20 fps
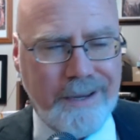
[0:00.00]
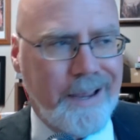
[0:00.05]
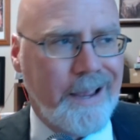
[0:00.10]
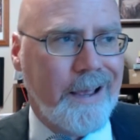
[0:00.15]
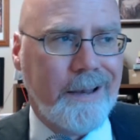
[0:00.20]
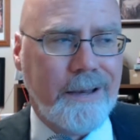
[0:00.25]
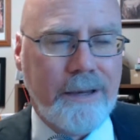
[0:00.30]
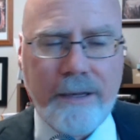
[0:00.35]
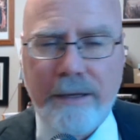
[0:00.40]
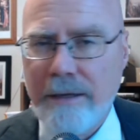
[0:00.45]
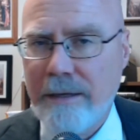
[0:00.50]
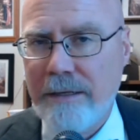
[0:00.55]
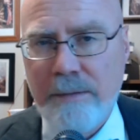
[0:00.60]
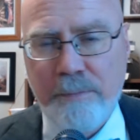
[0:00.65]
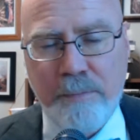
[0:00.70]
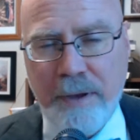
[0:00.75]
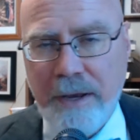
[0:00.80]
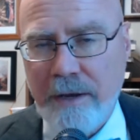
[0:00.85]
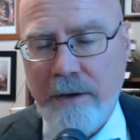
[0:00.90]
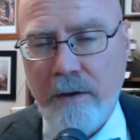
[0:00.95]
And
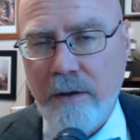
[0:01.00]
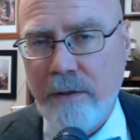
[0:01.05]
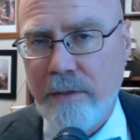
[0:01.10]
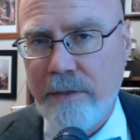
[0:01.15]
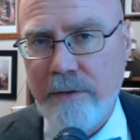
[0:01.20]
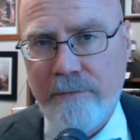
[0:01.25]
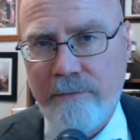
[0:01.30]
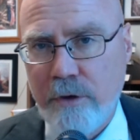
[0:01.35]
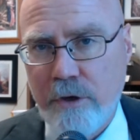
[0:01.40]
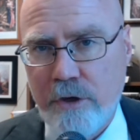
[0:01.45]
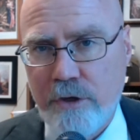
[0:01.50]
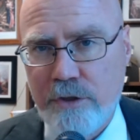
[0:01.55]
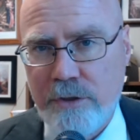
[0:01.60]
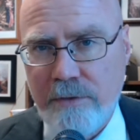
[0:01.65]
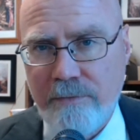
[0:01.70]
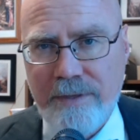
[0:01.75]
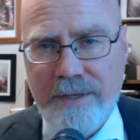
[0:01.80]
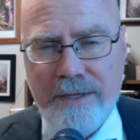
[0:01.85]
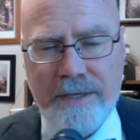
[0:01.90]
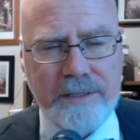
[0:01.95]
depending on the version
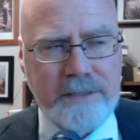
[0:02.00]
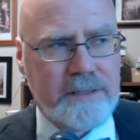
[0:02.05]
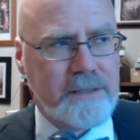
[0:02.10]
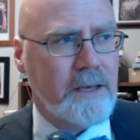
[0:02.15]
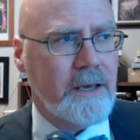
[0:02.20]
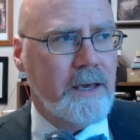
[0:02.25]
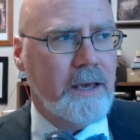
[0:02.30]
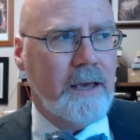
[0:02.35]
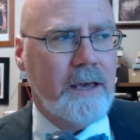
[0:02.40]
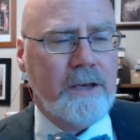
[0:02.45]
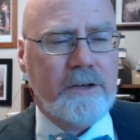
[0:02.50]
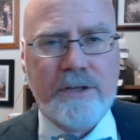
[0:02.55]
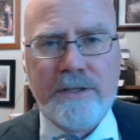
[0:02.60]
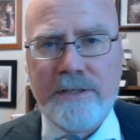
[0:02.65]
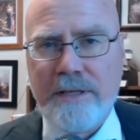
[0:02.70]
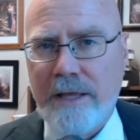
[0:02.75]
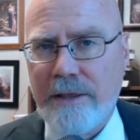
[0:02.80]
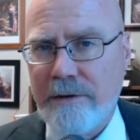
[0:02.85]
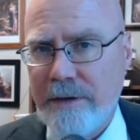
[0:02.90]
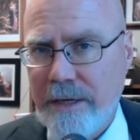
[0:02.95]
of this,
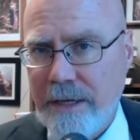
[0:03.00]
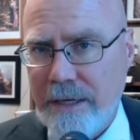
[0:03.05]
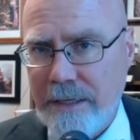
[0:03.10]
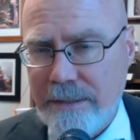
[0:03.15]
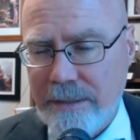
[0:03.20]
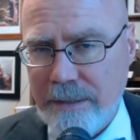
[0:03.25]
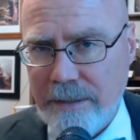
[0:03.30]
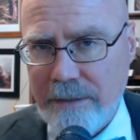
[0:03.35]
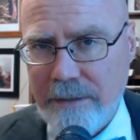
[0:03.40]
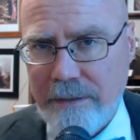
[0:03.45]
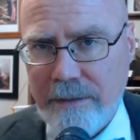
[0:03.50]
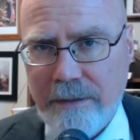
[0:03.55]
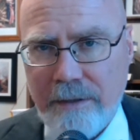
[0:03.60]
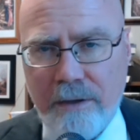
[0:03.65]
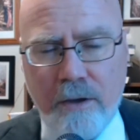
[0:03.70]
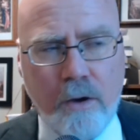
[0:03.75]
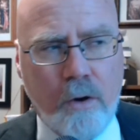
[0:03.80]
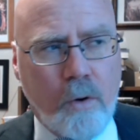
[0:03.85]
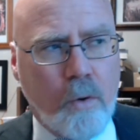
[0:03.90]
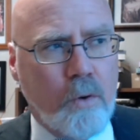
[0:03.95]
she's either eaten,
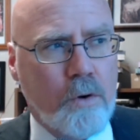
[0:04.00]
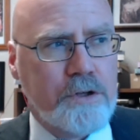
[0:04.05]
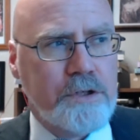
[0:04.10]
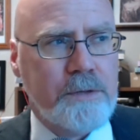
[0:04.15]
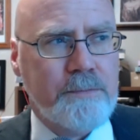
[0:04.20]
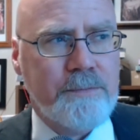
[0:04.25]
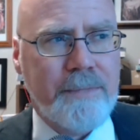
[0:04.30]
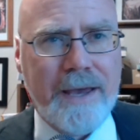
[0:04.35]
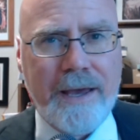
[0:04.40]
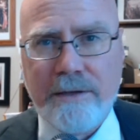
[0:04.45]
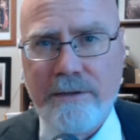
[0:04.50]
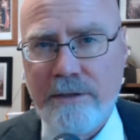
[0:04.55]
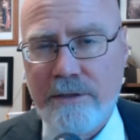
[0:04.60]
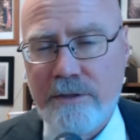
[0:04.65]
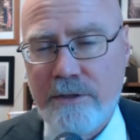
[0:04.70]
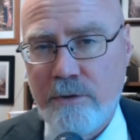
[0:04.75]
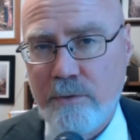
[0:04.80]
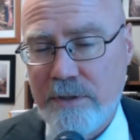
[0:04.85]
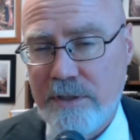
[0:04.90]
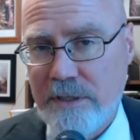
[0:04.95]
or she
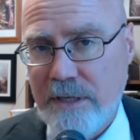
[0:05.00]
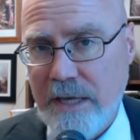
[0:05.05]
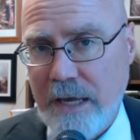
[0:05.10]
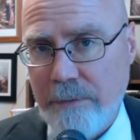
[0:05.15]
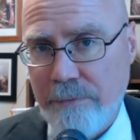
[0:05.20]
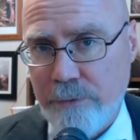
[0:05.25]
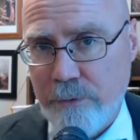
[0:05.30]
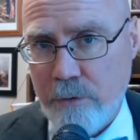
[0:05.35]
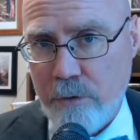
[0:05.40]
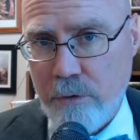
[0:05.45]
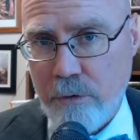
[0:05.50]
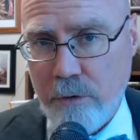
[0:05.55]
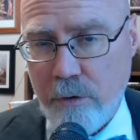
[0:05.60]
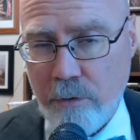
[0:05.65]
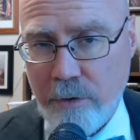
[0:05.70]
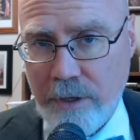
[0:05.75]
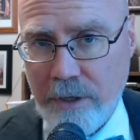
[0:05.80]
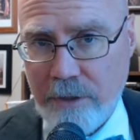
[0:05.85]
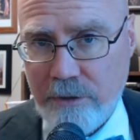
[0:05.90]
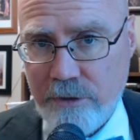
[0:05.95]
manages to escape through her
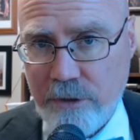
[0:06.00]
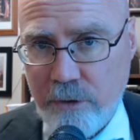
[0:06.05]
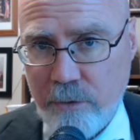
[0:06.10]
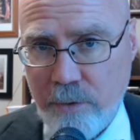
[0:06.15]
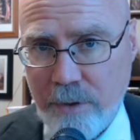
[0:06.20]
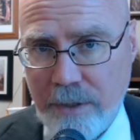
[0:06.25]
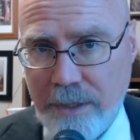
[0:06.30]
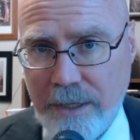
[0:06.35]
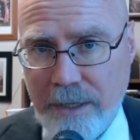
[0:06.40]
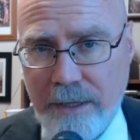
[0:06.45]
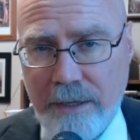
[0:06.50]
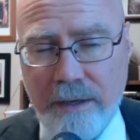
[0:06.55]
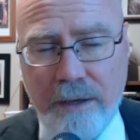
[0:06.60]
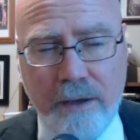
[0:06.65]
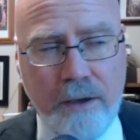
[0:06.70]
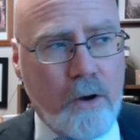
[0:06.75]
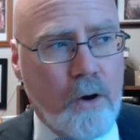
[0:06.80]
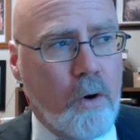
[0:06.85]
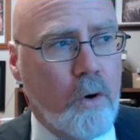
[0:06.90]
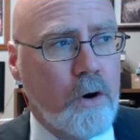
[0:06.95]
own ingenuity,
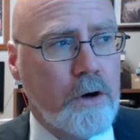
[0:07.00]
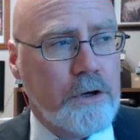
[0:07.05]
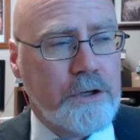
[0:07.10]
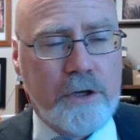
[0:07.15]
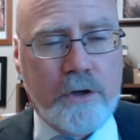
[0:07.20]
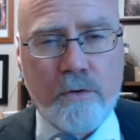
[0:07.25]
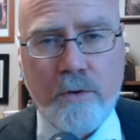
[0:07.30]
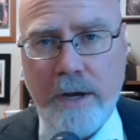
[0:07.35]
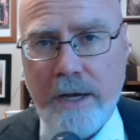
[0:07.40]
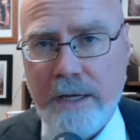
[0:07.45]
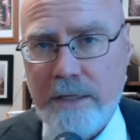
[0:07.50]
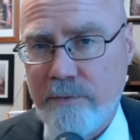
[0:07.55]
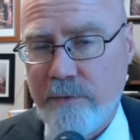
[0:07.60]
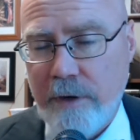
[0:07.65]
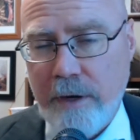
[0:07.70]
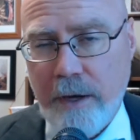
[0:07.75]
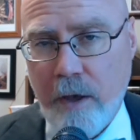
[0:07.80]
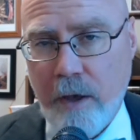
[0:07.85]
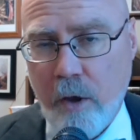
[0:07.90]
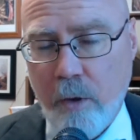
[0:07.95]
or she cries
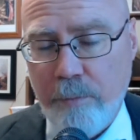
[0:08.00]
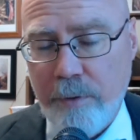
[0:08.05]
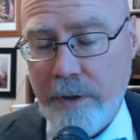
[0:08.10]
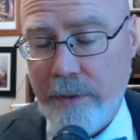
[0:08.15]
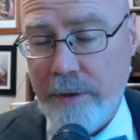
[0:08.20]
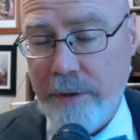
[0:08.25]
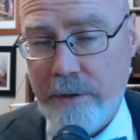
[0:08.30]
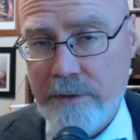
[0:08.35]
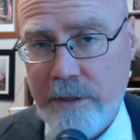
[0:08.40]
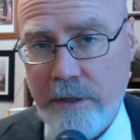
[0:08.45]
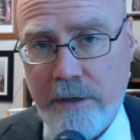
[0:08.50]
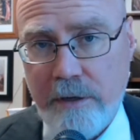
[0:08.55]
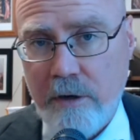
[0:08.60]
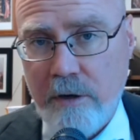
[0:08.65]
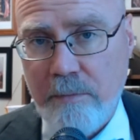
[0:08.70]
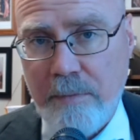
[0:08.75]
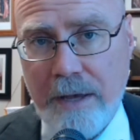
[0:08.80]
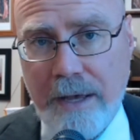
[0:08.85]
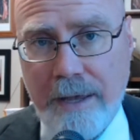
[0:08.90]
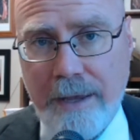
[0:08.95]
for help and there's a
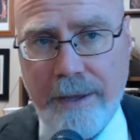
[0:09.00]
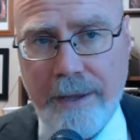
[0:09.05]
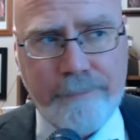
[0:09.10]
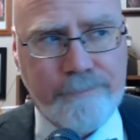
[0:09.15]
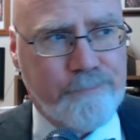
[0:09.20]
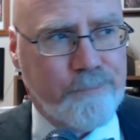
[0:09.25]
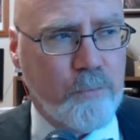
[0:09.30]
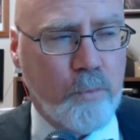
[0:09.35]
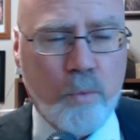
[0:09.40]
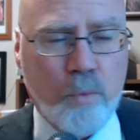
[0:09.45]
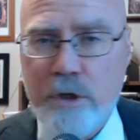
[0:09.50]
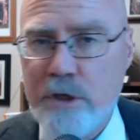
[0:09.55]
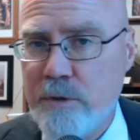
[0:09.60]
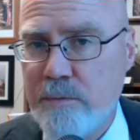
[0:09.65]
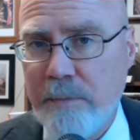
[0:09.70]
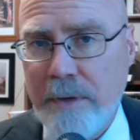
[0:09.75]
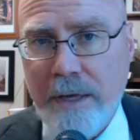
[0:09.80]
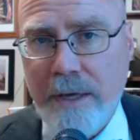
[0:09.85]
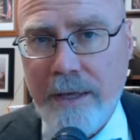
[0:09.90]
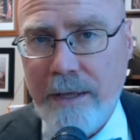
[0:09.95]
nearby
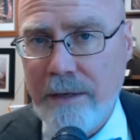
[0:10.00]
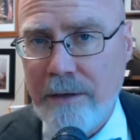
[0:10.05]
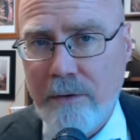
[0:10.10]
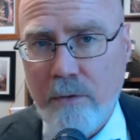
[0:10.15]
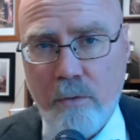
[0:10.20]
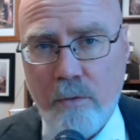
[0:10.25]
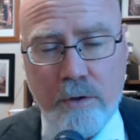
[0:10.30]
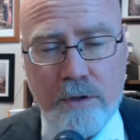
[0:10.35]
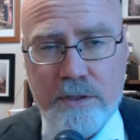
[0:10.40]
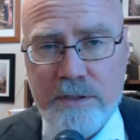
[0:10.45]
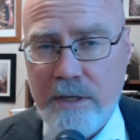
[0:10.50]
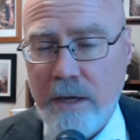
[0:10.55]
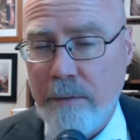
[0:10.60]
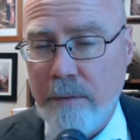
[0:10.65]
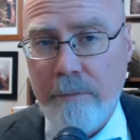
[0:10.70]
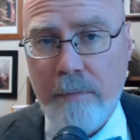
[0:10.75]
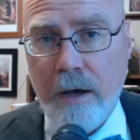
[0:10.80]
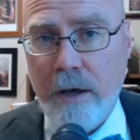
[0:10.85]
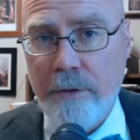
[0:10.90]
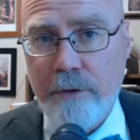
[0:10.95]
woodsman or
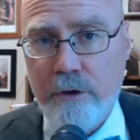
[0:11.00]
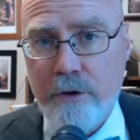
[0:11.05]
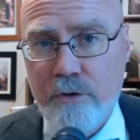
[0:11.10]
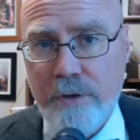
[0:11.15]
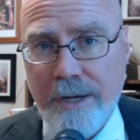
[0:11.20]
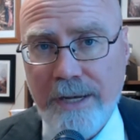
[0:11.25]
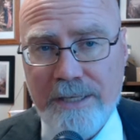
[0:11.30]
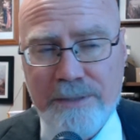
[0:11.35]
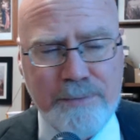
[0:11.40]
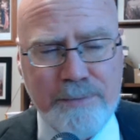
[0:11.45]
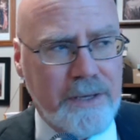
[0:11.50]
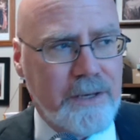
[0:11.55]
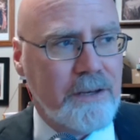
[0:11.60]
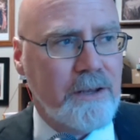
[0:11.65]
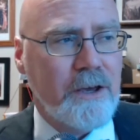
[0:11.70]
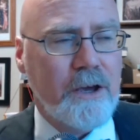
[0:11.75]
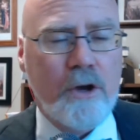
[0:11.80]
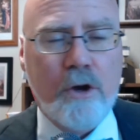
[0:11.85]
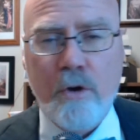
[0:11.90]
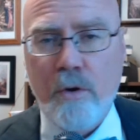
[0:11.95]
some other tradesman
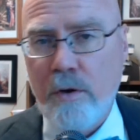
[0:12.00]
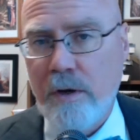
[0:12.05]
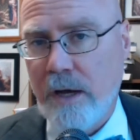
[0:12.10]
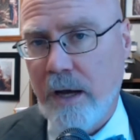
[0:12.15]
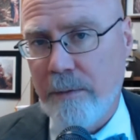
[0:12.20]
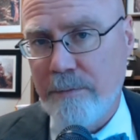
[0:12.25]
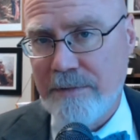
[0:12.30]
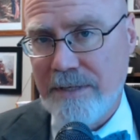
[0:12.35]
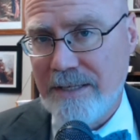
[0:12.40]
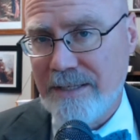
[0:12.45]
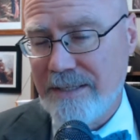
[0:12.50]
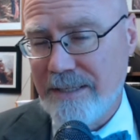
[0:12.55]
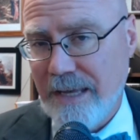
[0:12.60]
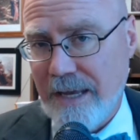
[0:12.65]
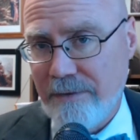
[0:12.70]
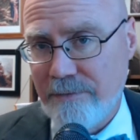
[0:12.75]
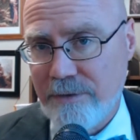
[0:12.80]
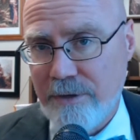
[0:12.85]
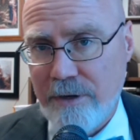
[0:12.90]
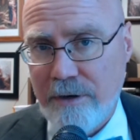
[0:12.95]
who comes and
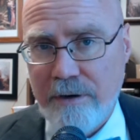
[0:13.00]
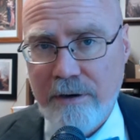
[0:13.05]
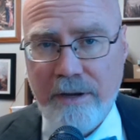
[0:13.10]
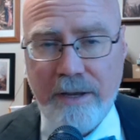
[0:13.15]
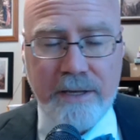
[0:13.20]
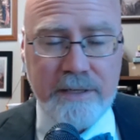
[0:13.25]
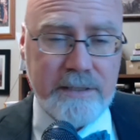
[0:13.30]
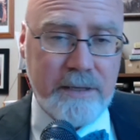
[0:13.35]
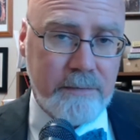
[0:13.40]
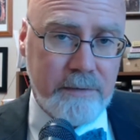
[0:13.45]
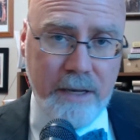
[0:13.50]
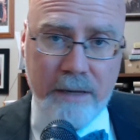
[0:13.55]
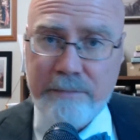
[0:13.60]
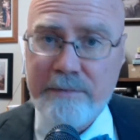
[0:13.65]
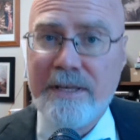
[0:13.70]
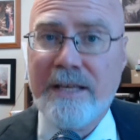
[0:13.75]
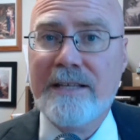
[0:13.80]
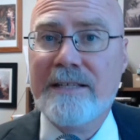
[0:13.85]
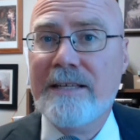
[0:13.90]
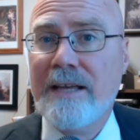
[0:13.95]
saves her, and
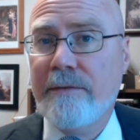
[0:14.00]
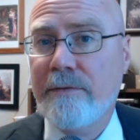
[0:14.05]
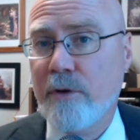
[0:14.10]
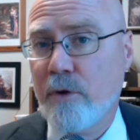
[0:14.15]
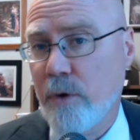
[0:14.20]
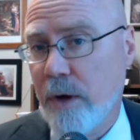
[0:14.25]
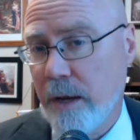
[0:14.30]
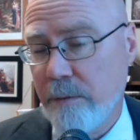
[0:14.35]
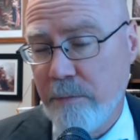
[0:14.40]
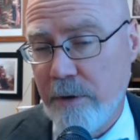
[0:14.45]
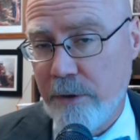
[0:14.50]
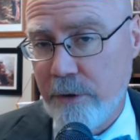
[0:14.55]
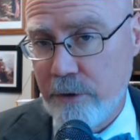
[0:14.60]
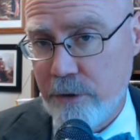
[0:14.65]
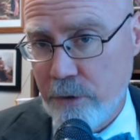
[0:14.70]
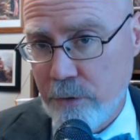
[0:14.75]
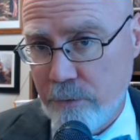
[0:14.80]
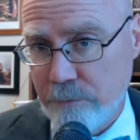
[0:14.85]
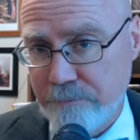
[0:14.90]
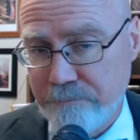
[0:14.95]
sometimes can save the grandmother
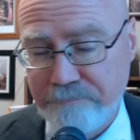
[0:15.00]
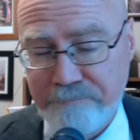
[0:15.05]
too.